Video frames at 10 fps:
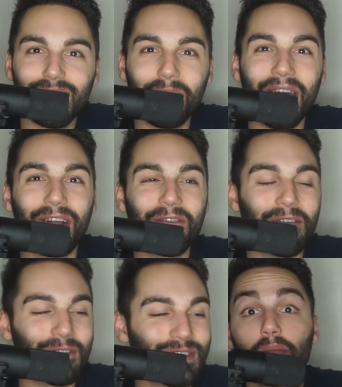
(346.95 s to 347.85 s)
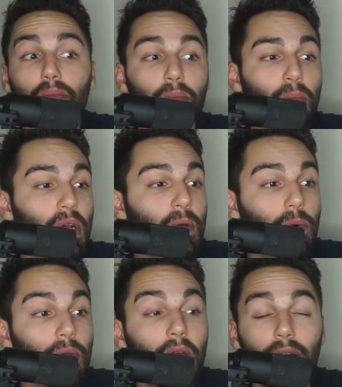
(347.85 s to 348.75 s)
to the microphone. Pretty
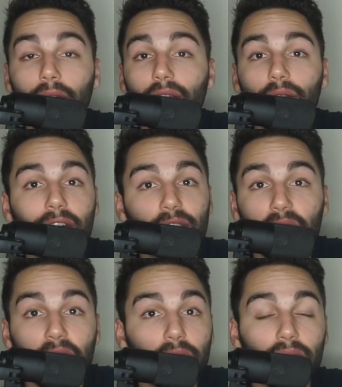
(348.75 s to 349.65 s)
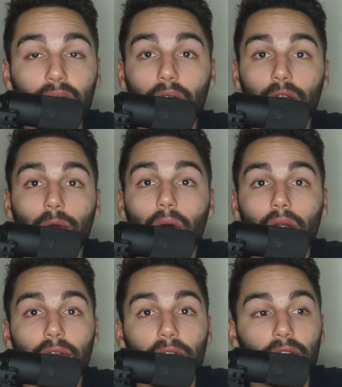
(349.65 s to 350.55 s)
cool. You guys will hear the audio
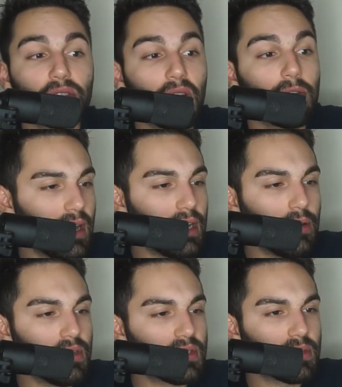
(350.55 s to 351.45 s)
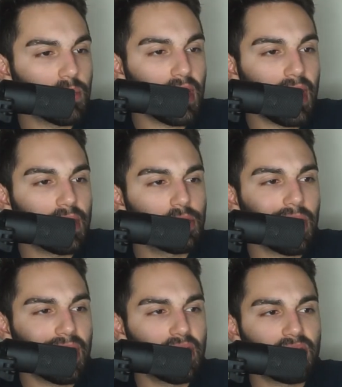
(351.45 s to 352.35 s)
quality for yourself. I noticed when I
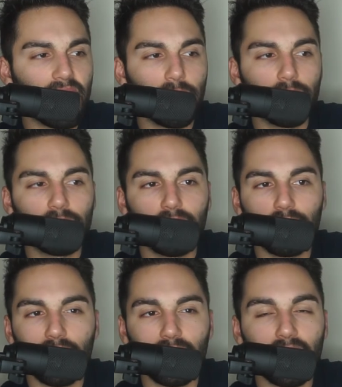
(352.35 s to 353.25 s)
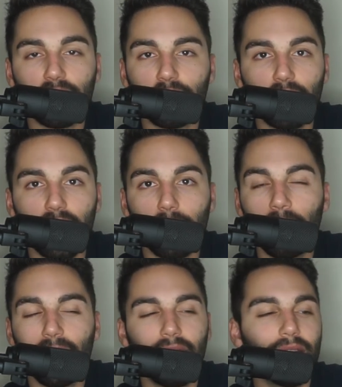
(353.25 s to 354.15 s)
tried this out like yesterday,
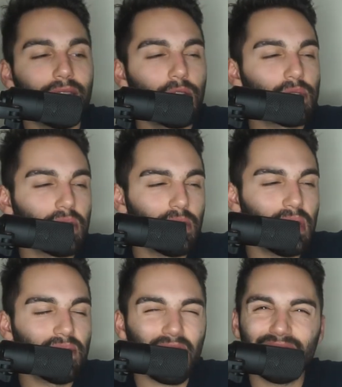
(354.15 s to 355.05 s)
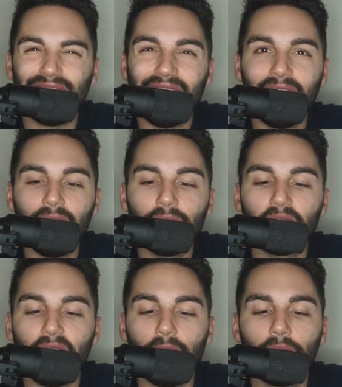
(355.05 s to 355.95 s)
there was a little bit of like a tinny
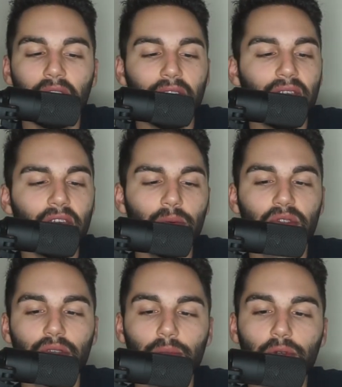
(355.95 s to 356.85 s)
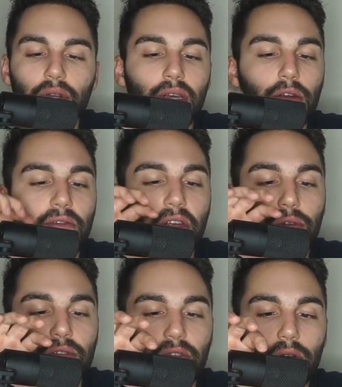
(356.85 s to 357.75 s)
sound, and I think it was some sort of
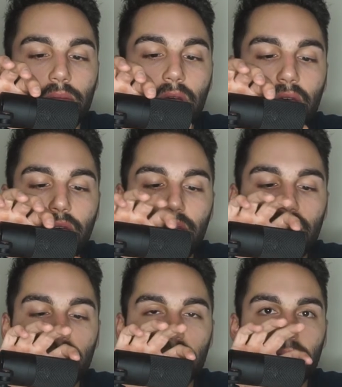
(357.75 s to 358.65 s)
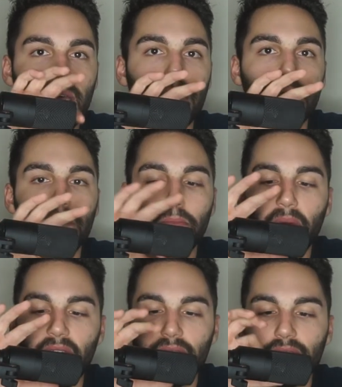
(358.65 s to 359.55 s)
interference from this metal
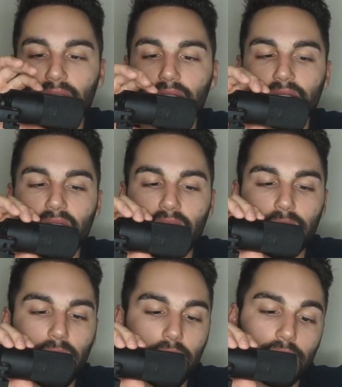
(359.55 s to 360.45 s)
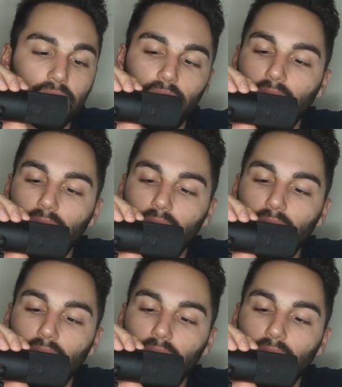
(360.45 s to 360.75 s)
band that is kind of around